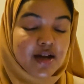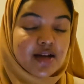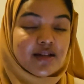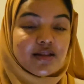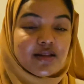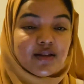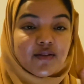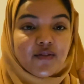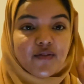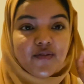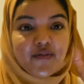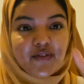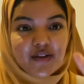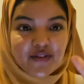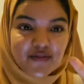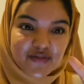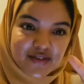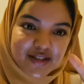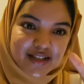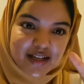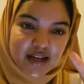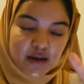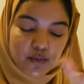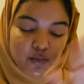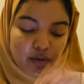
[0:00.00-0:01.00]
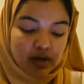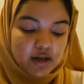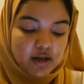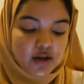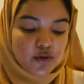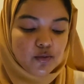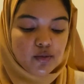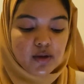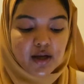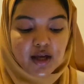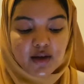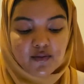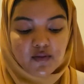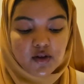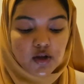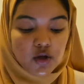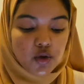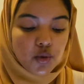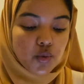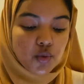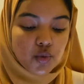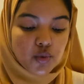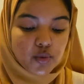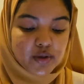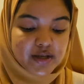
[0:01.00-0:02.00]
The fifth tip that I'll be giving you
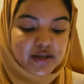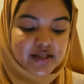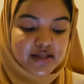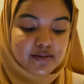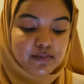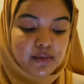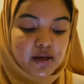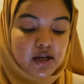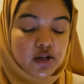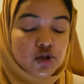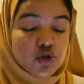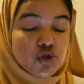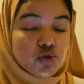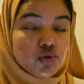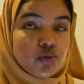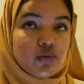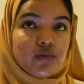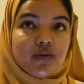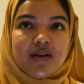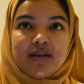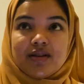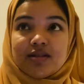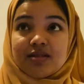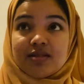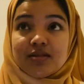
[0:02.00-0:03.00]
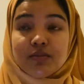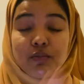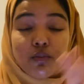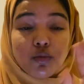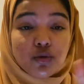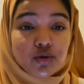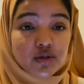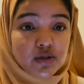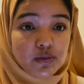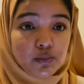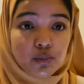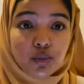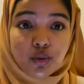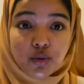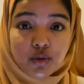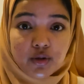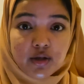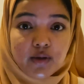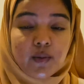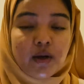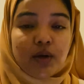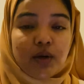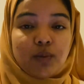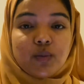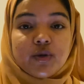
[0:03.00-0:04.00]
all is making sure that it is the most important
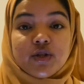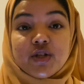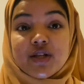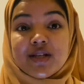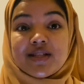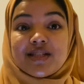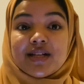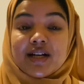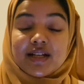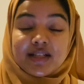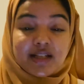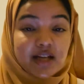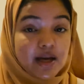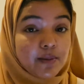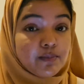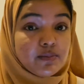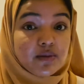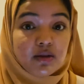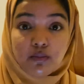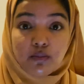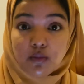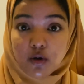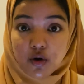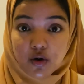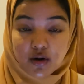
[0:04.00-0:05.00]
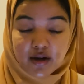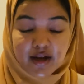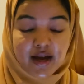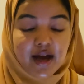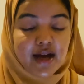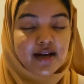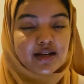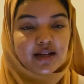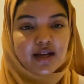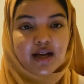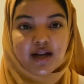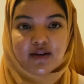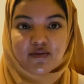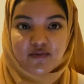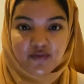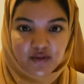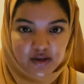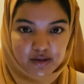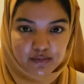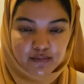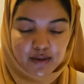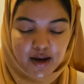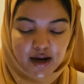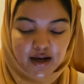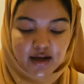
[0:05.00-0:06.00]
one, which is attempt the mock and get
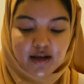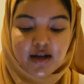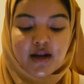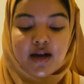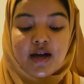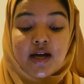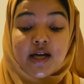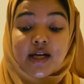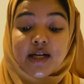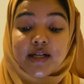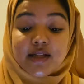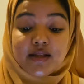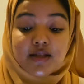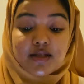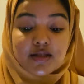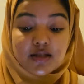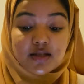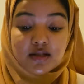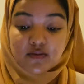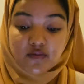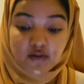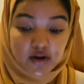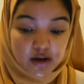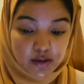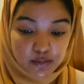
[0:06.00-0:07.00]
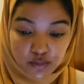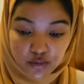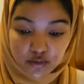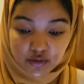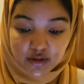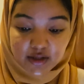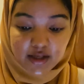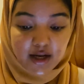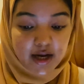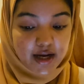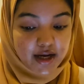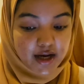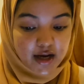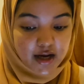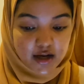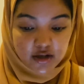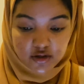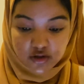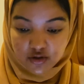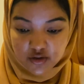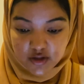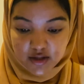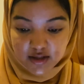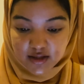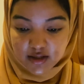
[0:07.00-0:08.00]
feedback. This is very important. I can't
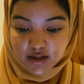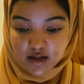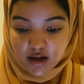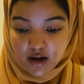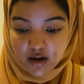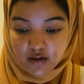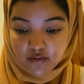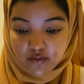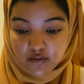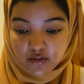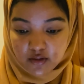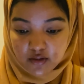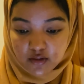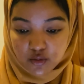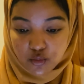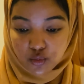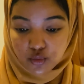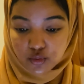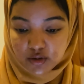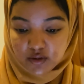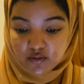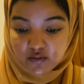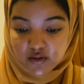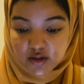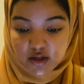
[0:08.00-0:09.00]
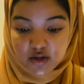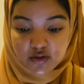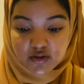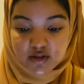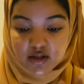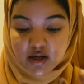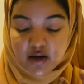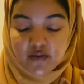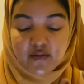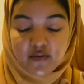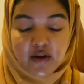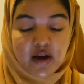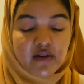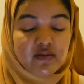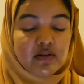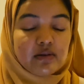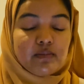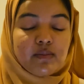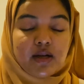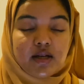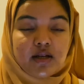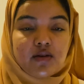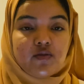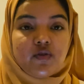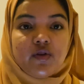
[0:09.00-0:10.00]
stress enough all the videos that I've ever
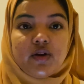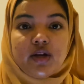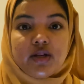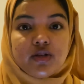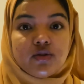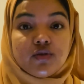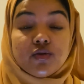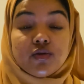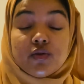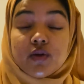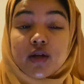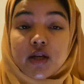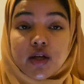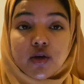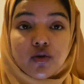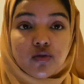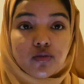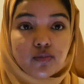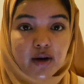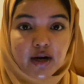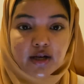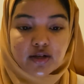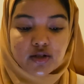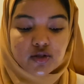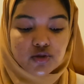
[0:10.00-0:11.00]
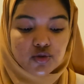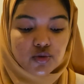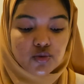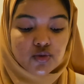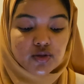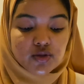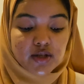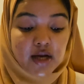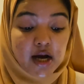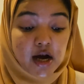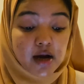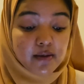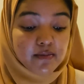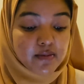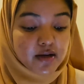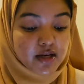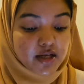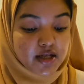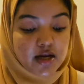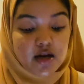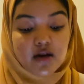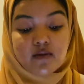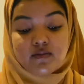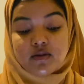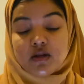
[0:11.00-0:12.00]
made related to a legal practice course, how many
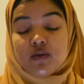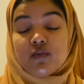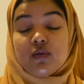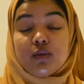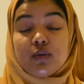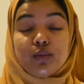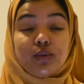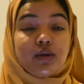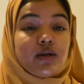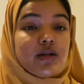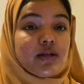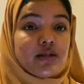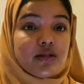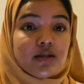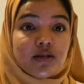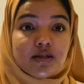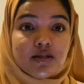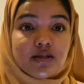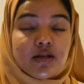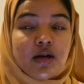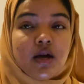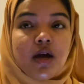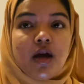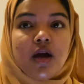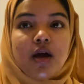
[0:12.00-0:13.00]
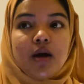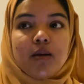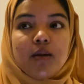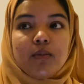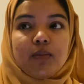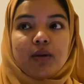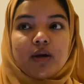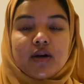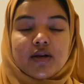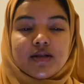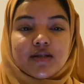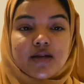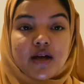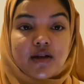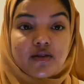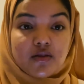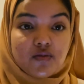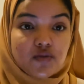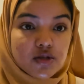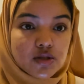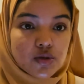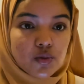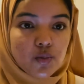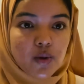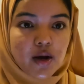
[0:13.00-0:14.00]
times I've repeated this, because, and the
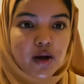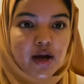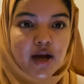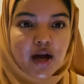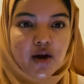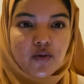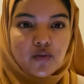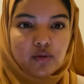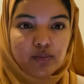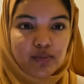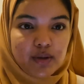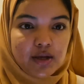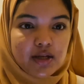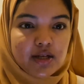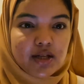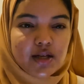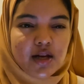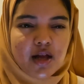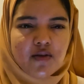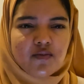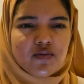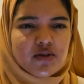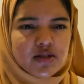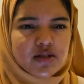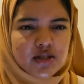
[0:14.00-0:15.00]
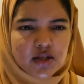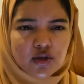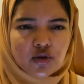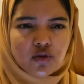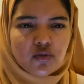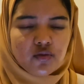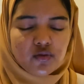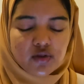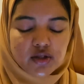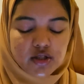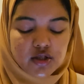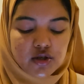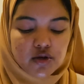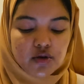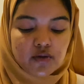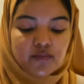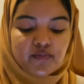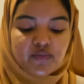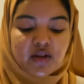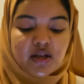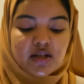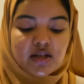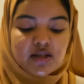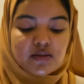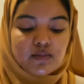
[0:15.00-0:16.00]
reason why I repeat in every single video
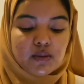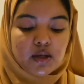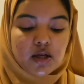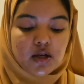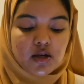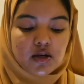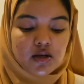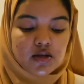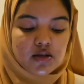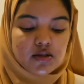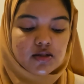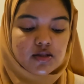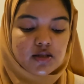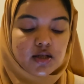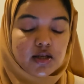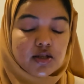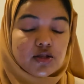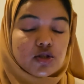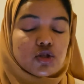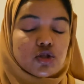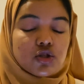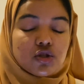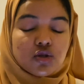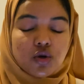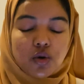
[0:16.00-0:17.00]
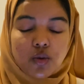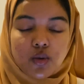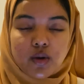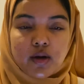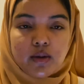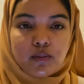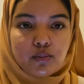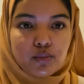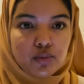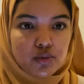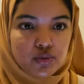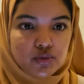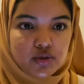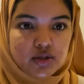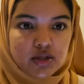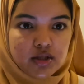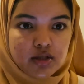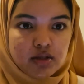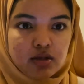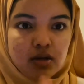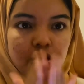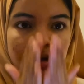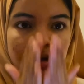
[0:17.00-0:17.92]
is because it's so important.